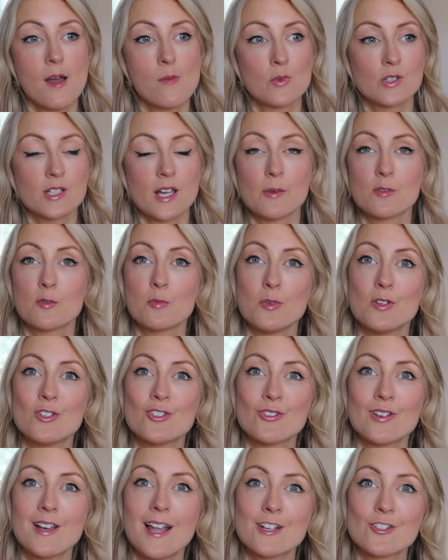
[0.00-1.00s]
which help to boost
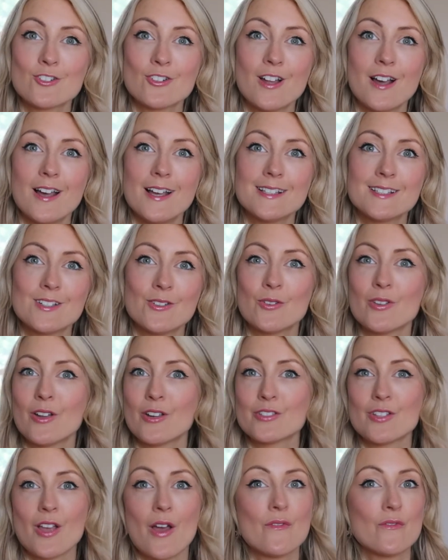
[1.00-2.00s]
your electrolytes, or there
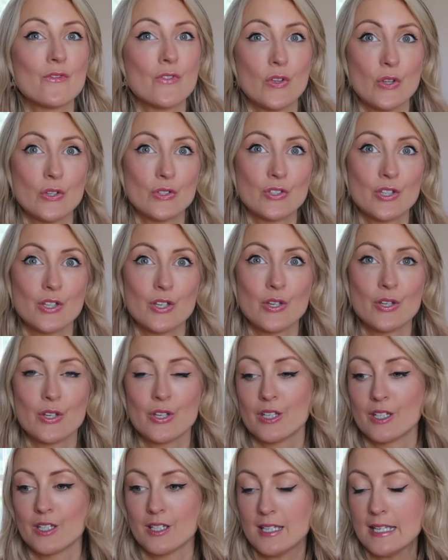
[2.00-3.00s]
are certain foods that you
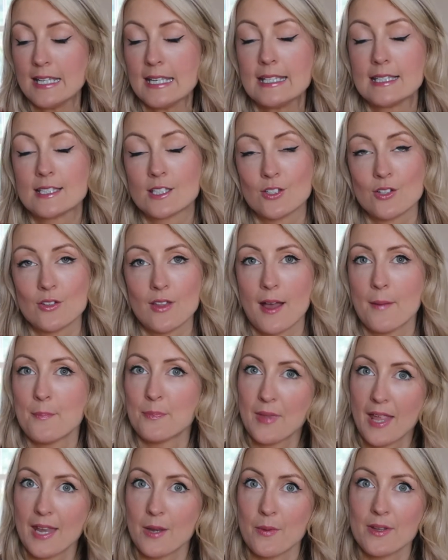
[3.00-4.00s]
can eat to do that.
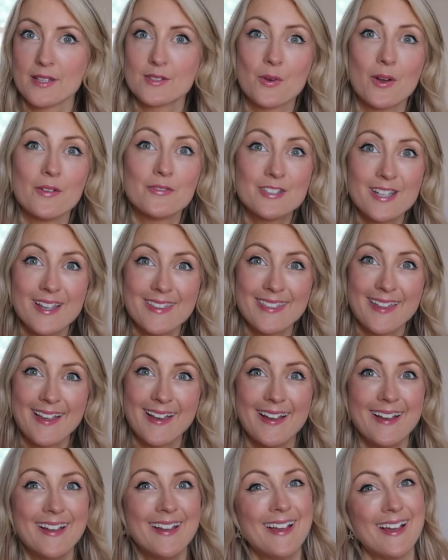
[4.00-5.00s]
Anyway, so I've done
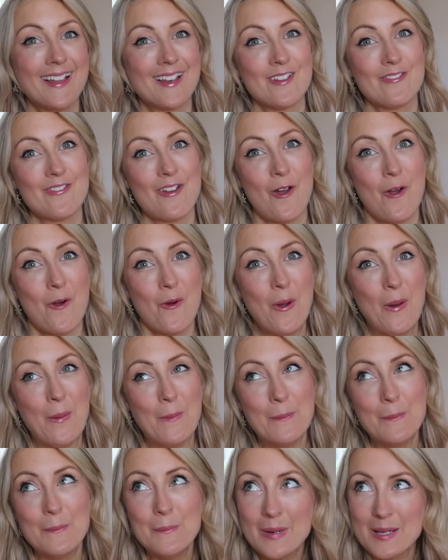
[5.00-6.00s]
that and I felt
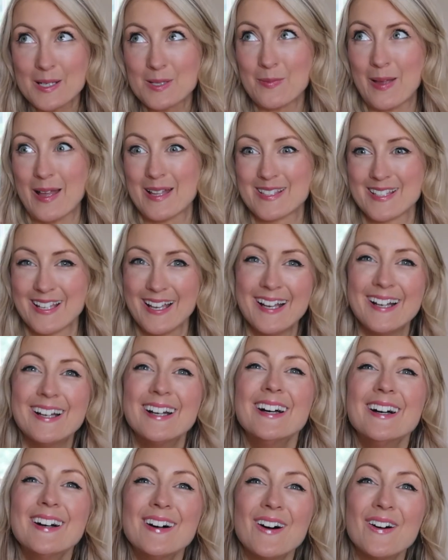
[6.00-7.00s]
much better
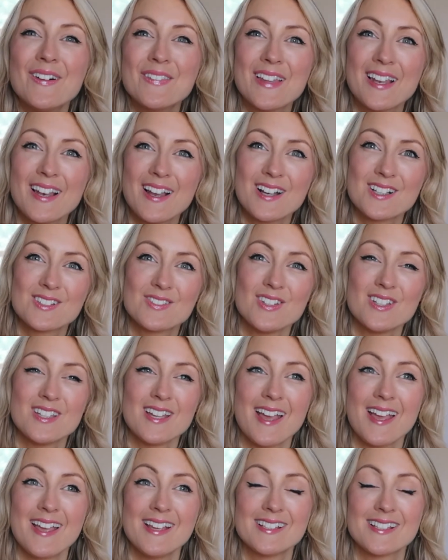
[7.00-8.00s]
on the last few
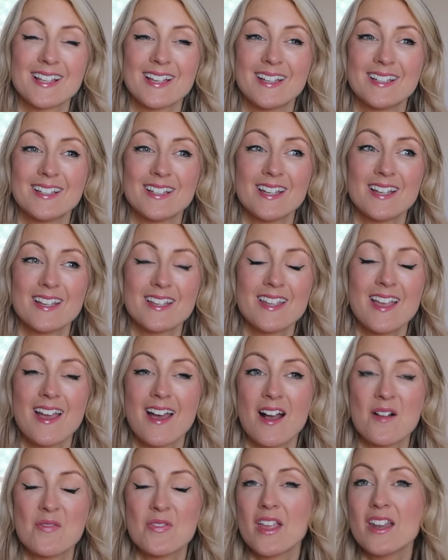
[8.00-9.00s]
days. And
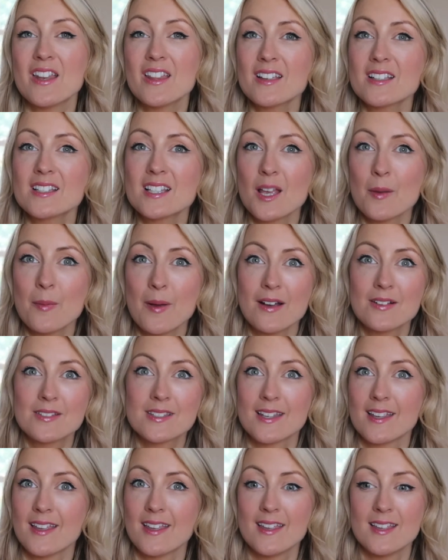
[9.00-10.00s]
yeah, the only thing I can say
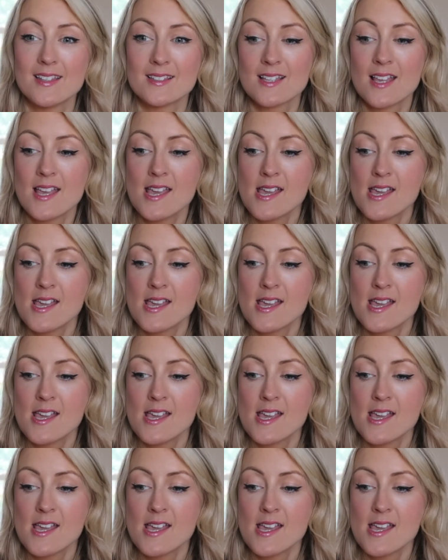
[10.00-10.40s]
about it is,